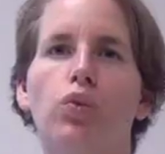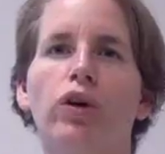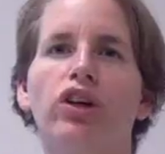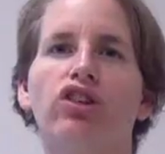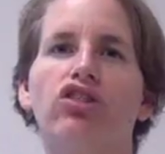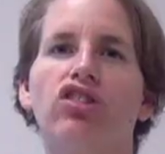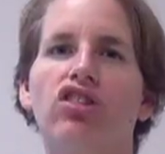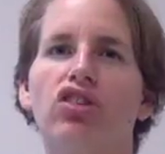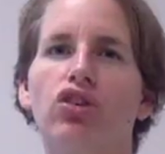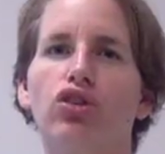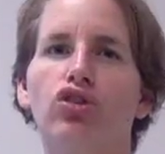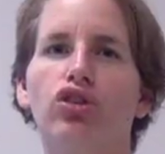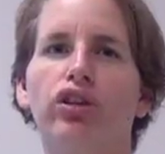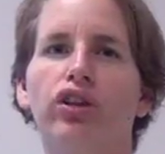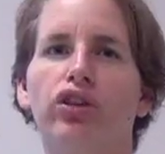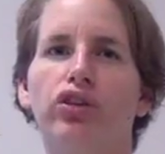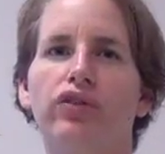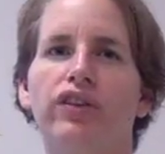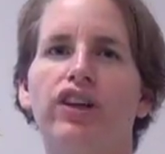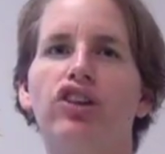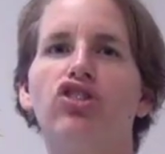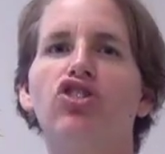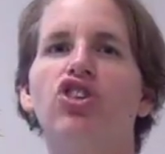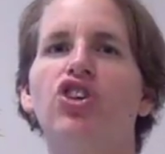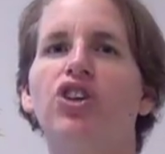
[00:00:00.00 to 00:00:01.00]
in which social
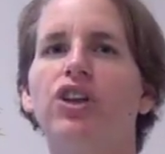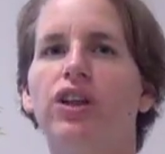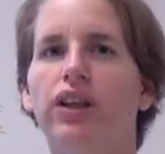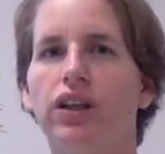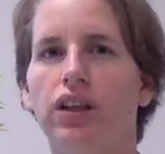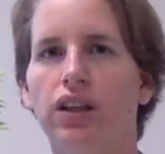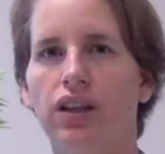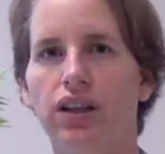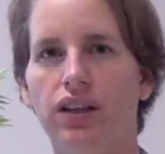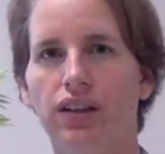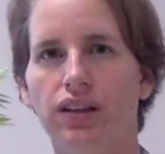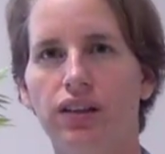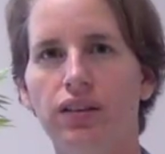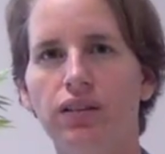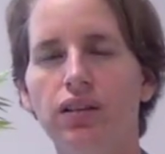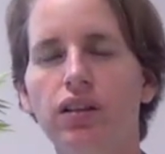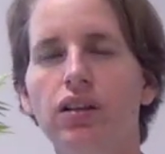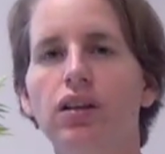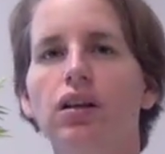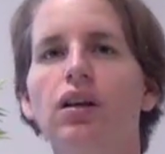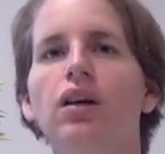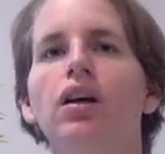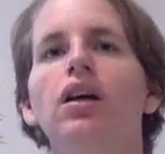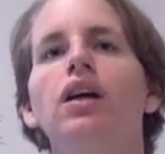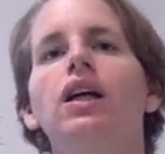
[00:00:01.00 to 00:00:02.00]
innovation is,
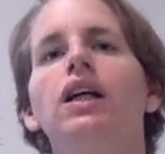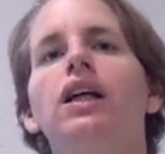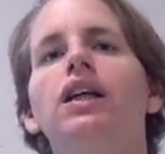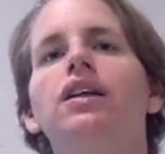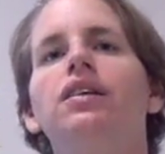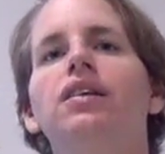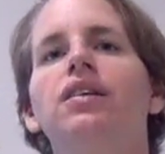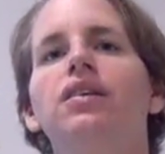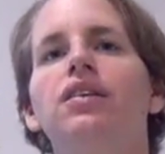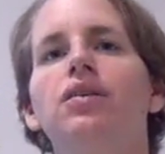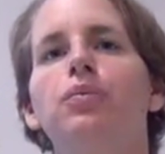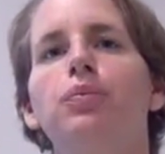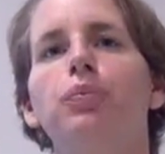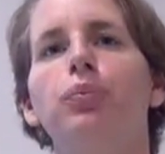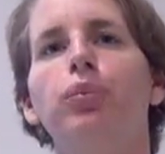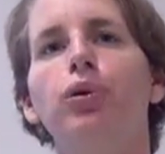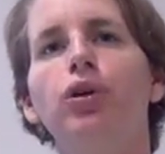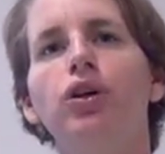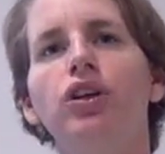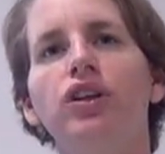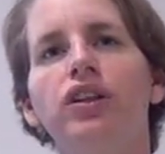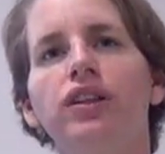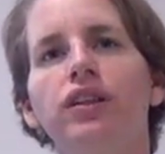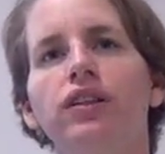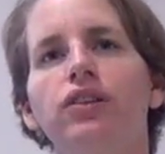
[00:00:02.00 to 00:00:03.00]
it is
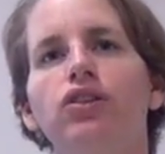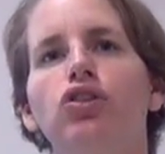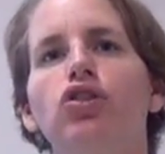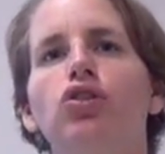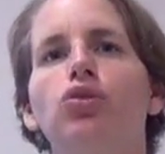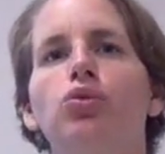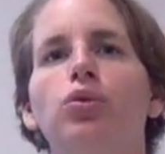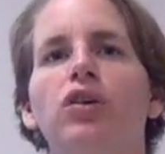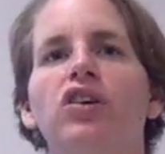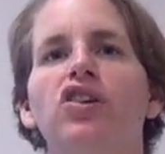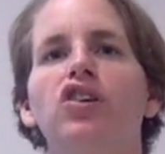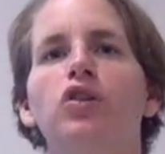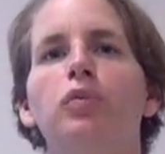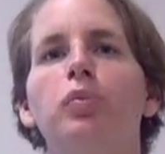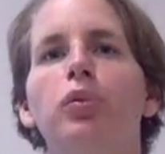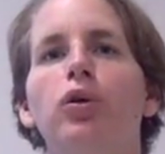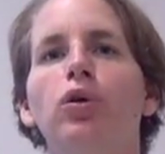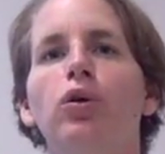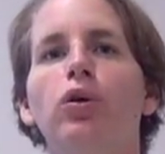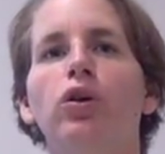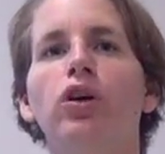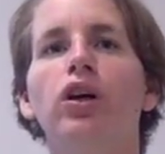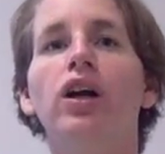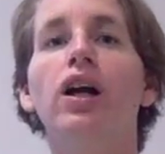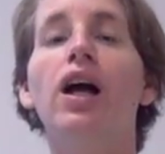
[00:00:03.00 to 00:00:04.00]
important to
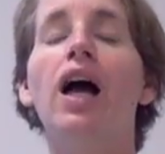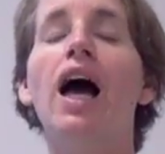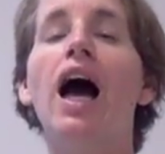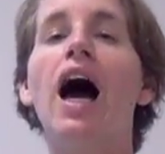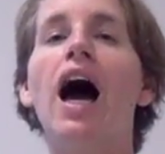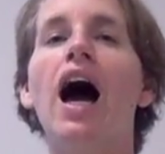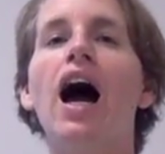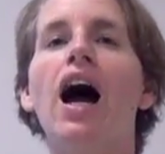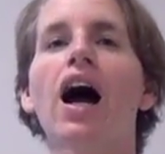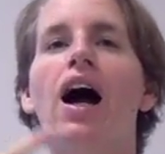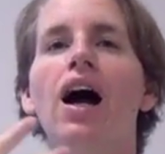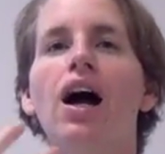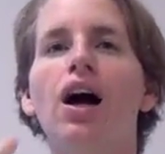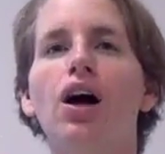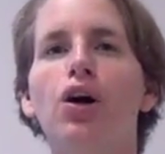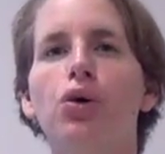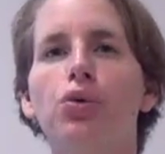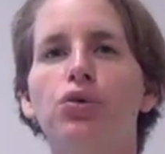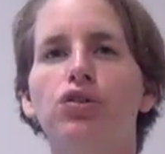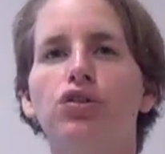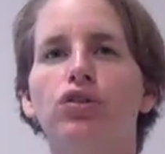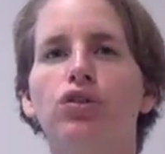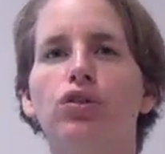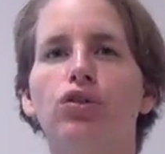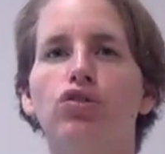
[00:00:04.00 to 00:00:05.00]
explore
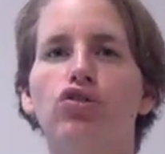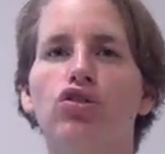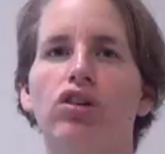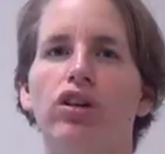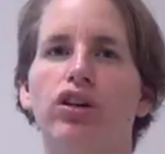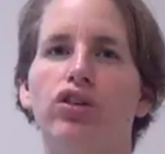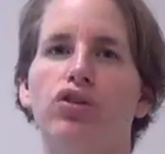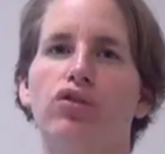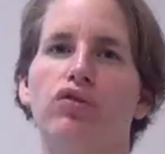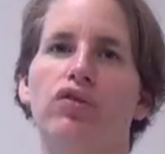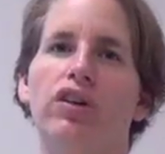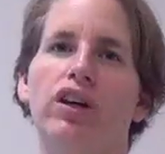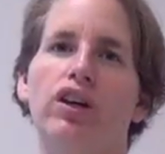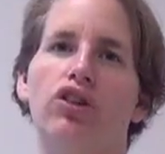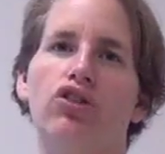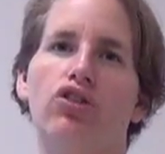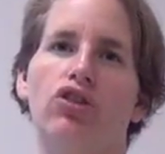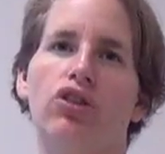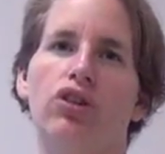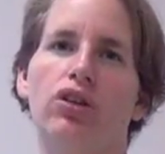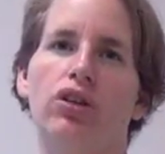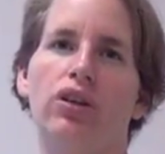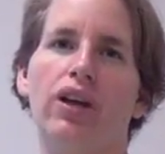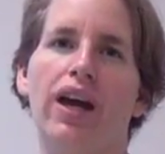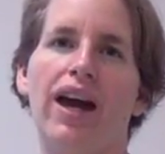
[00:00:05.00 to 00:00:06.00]
how social
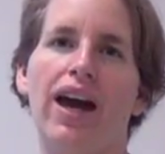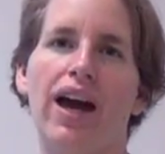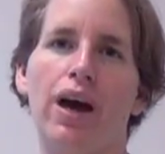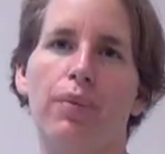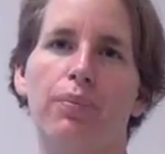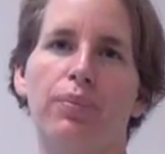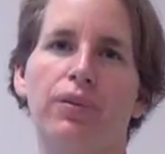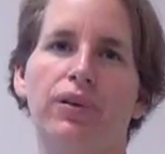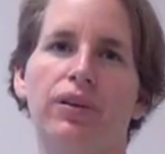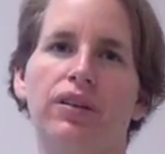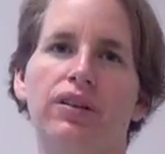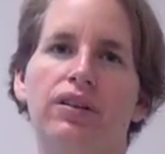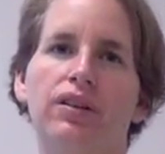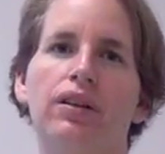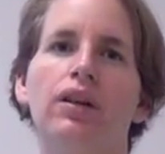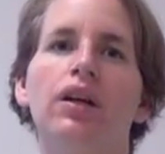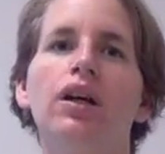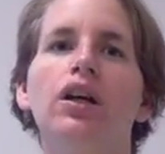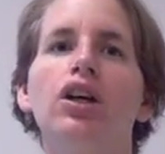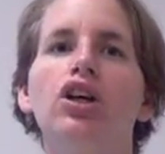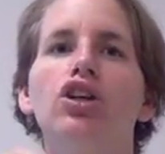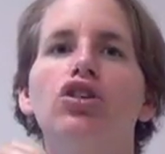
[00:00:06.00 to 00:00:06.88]
innovation happens.